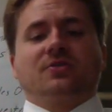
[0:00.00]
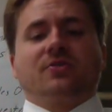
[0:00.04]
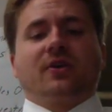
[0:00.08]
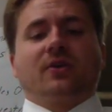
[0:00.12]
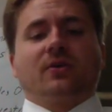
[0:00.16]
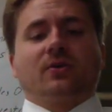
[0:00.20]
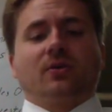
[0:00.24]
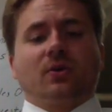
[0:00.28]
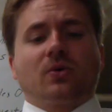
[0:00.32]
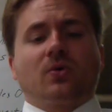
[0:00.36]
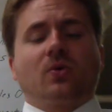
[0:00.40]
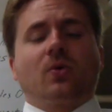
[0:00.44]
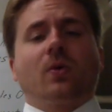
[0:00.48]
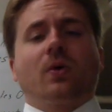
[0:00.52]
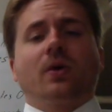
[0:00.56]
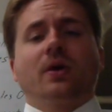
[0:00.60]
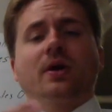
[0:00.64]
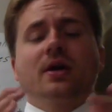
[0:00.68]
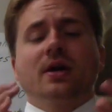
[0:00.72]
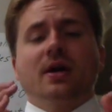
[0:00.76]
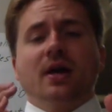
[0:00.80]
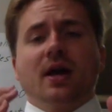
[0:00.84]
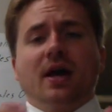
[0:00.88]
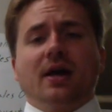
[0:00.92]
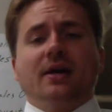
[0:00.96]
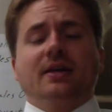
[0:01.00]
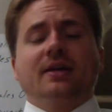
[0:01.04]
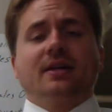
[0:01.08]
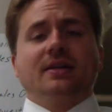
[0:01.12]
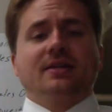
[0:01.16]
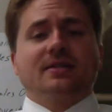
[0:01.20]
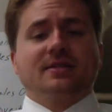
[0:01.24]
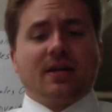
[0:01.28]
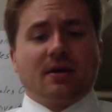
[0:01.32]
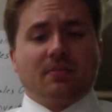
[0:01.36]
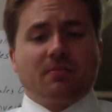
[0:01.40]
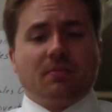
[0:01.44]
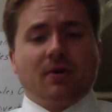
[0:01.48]
federal court
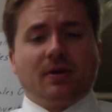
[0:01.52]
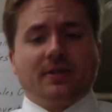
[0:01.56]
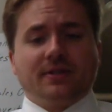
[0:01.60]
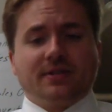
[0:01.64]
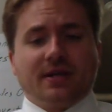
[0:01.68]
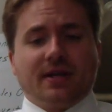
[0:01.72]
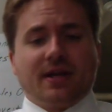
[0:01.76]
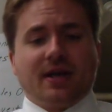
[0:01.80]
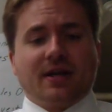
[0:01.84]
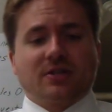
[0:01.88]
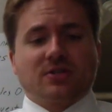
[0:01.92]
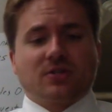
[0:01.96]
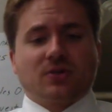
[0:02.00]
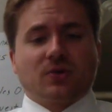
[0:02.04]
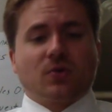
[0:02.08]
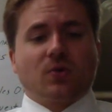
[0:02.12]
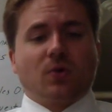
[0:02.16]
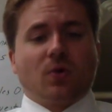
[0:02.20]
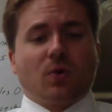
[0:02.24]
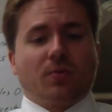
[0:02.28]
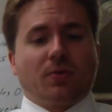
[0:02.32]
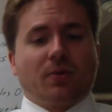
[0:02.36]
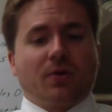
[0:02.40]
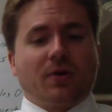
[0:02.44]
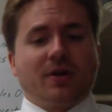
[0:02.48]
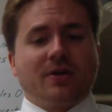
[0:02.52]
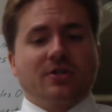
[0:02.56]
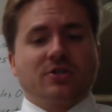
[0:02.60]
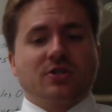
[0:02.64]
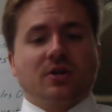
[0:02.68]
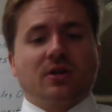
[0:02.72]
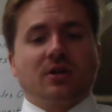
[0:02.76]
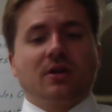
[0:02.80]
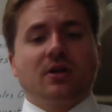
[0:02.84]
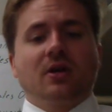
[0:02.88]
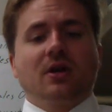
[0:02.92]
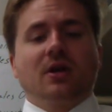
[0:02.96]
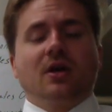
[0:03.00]
against that multinational
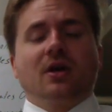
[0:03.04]
corporation.